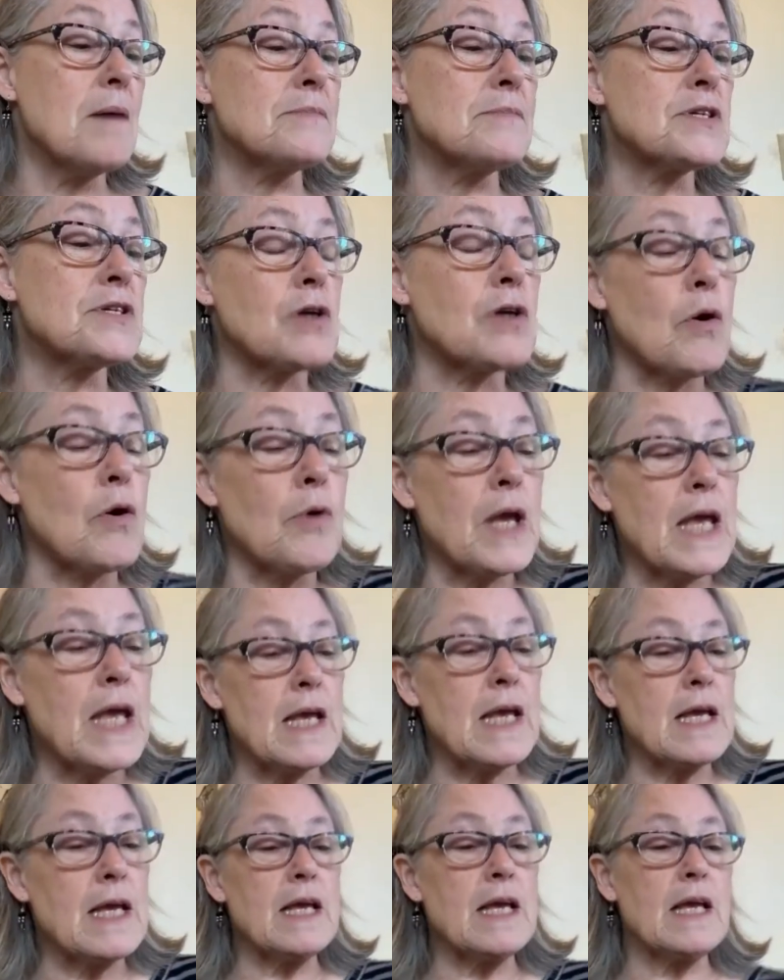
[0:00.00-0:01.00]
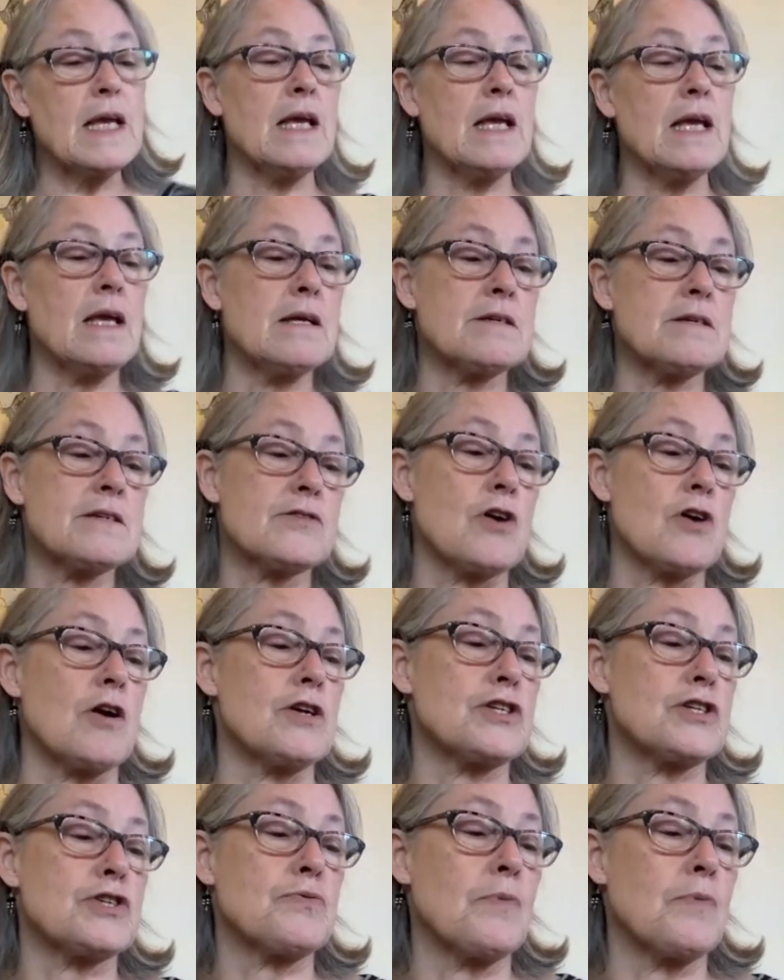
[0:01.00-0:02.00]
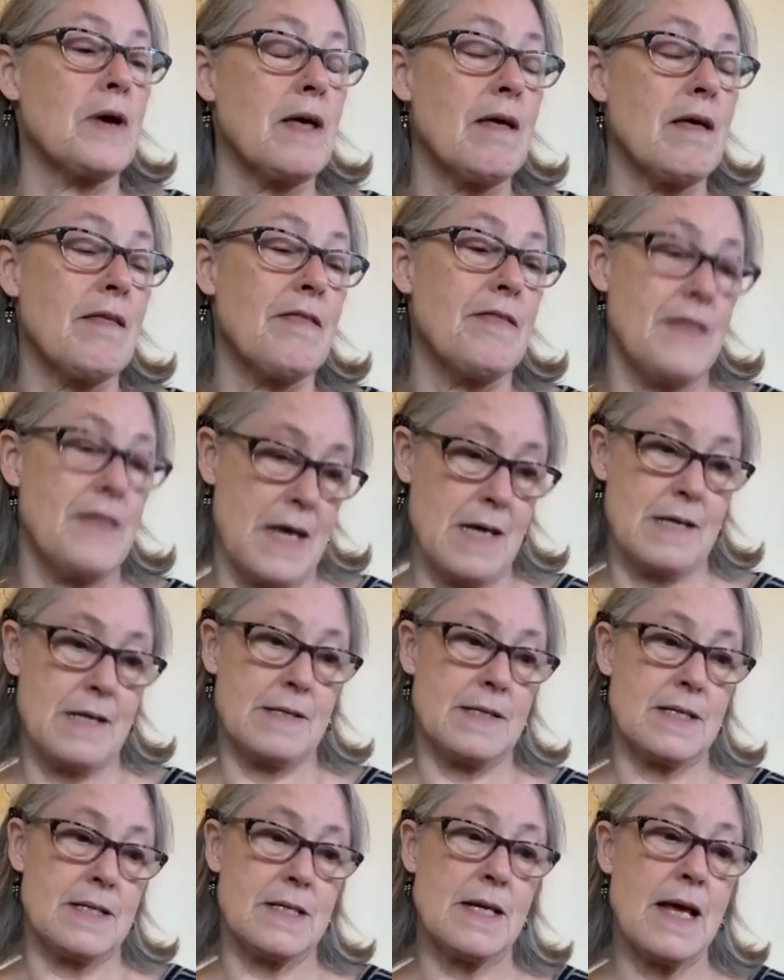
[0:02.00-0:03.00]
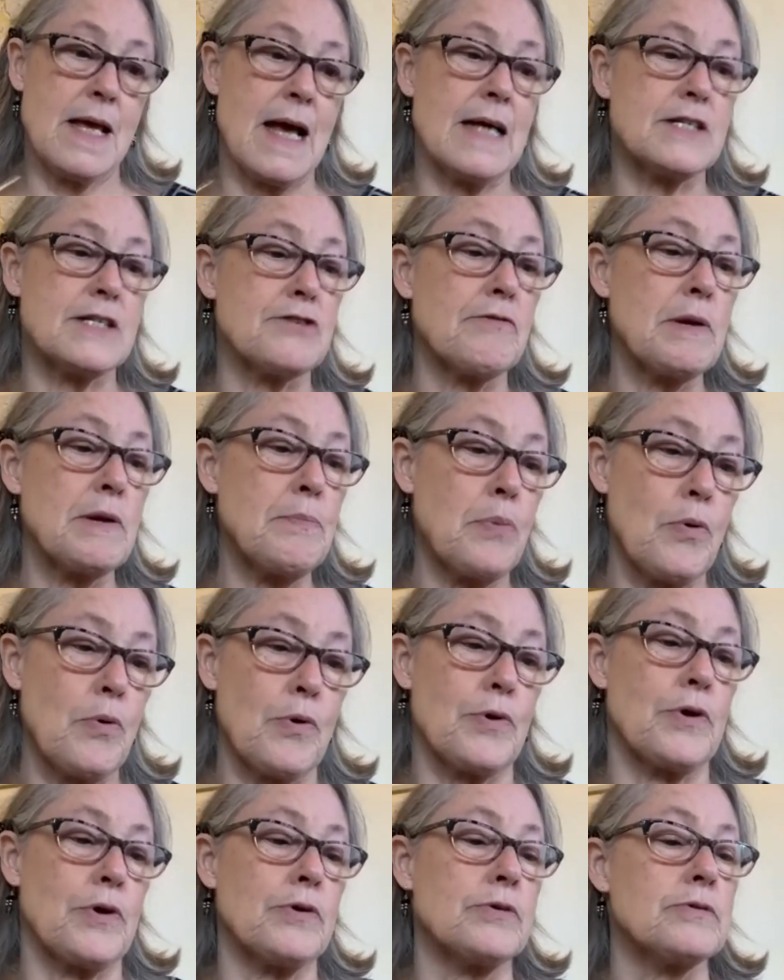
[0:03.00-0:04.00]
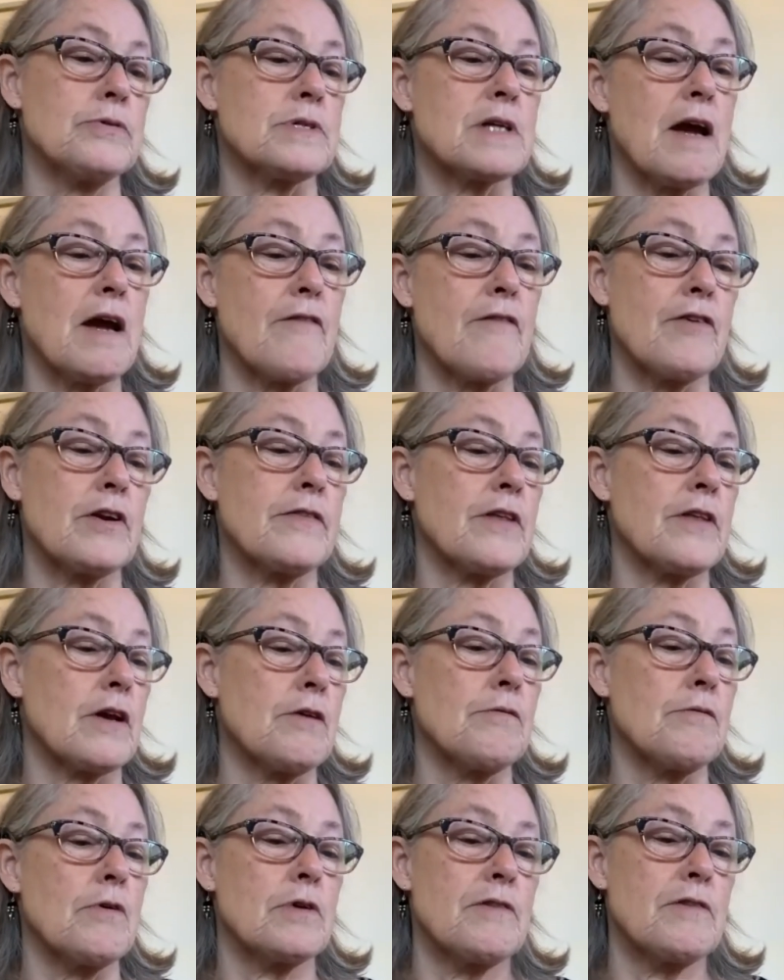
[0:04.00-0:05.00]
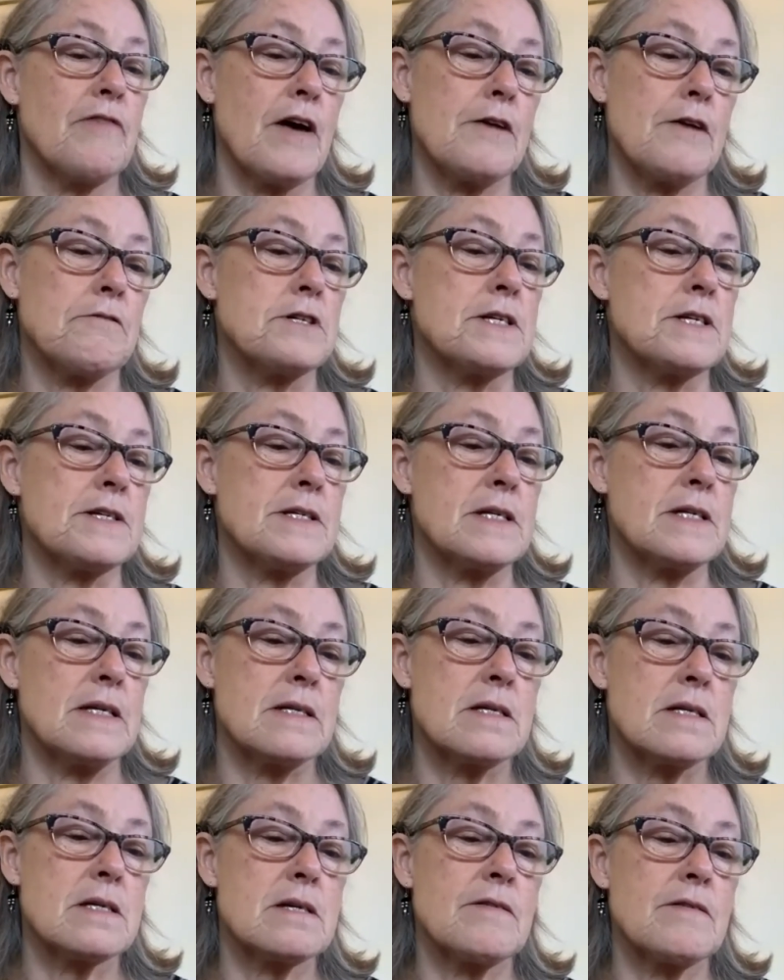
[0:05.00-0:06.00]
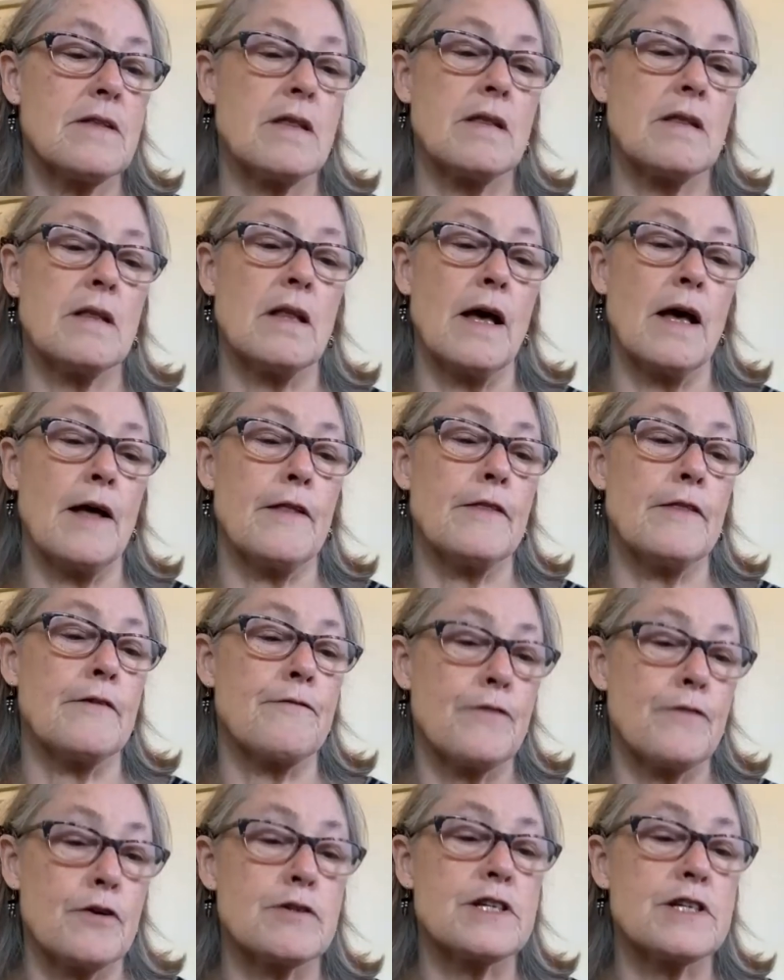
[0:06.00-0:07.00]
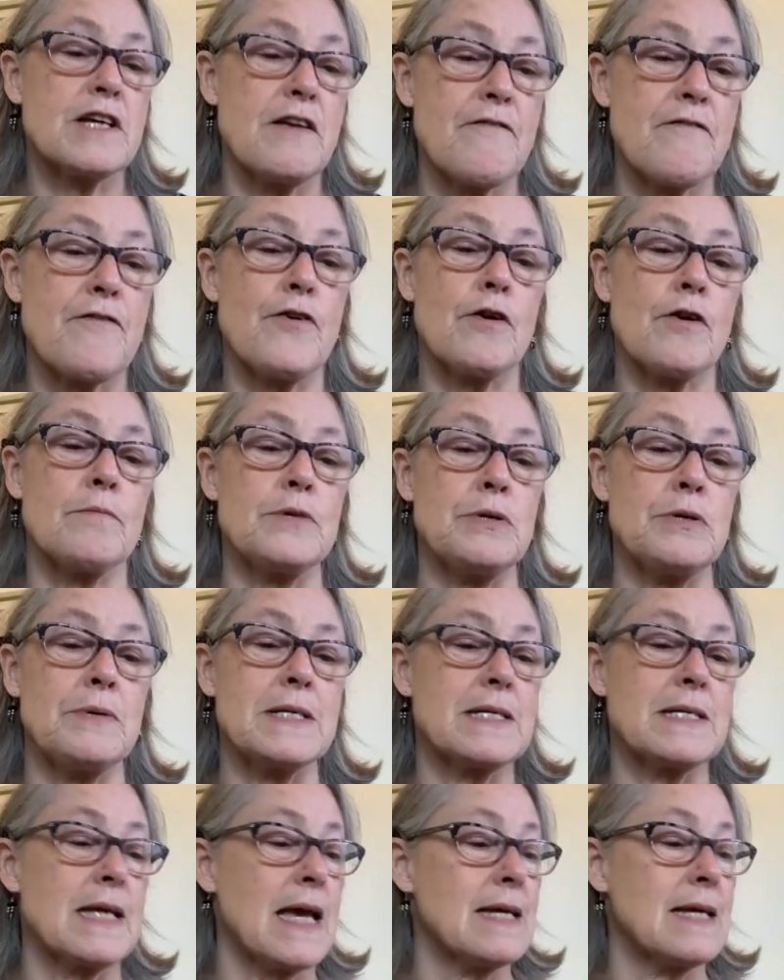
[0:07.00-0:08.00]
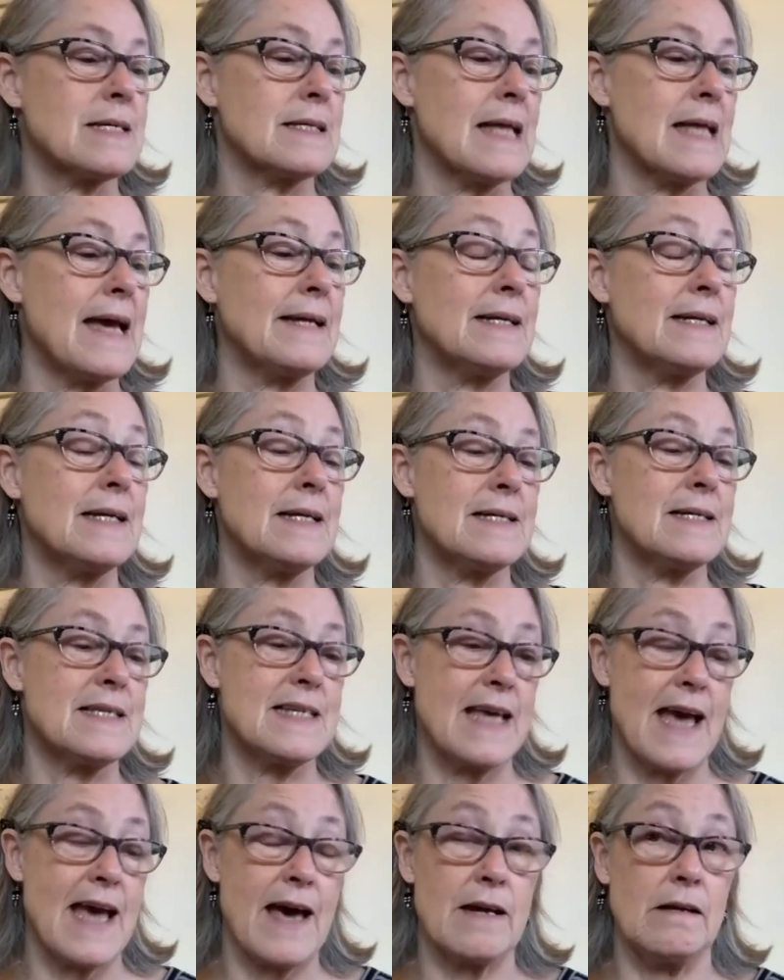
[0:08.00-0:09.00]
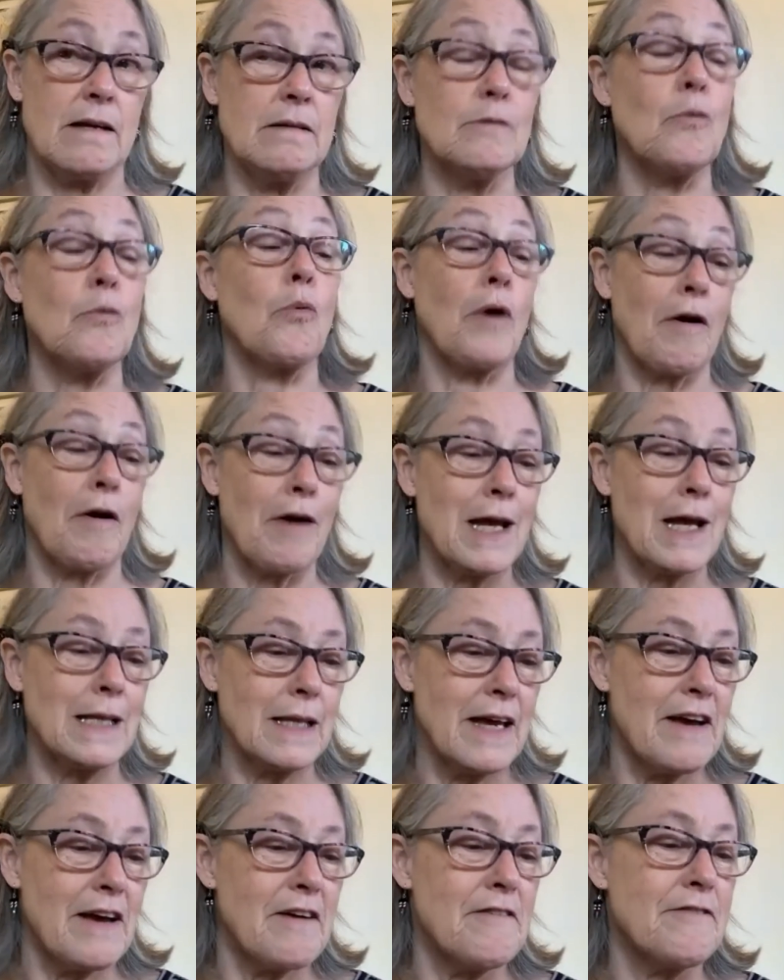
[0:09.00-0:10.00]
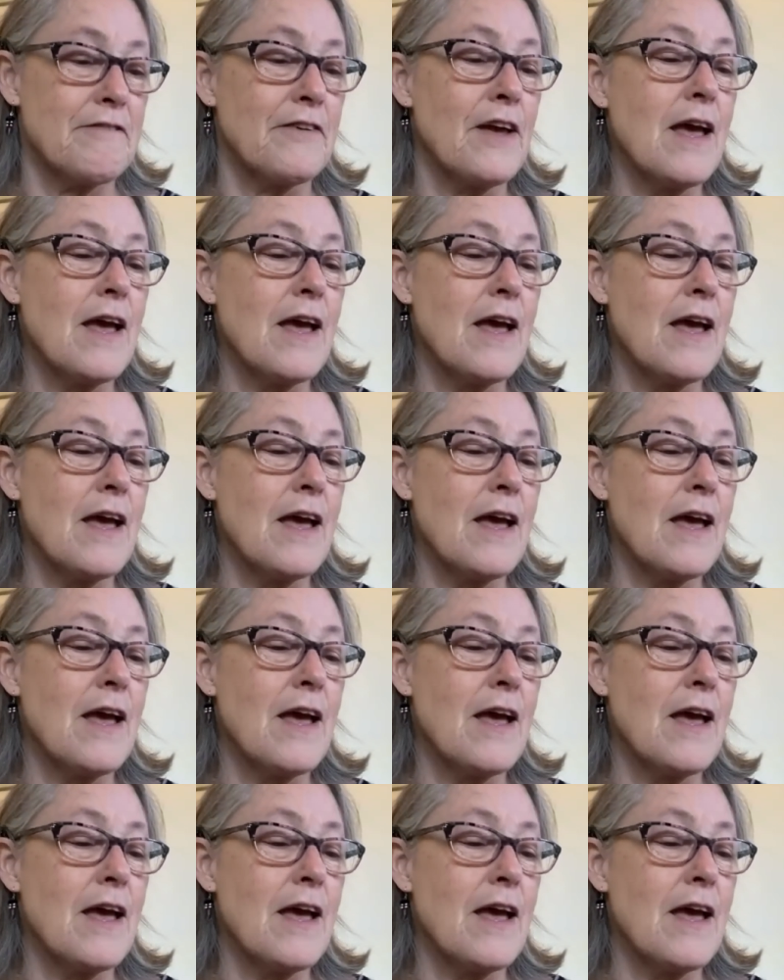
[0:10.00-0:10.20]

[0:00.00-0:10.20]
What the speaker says: So he starts with this: as a reporter who's covered the coronavirus since the first confirmed US case landed in Seattle, where I live,